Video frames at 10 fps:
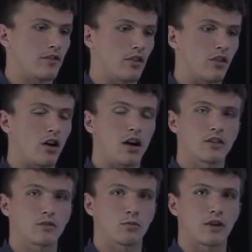the
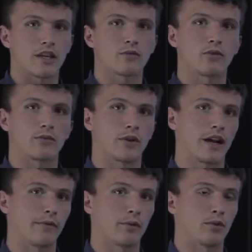laws were equal for
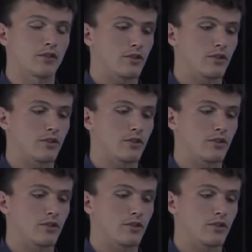everyone.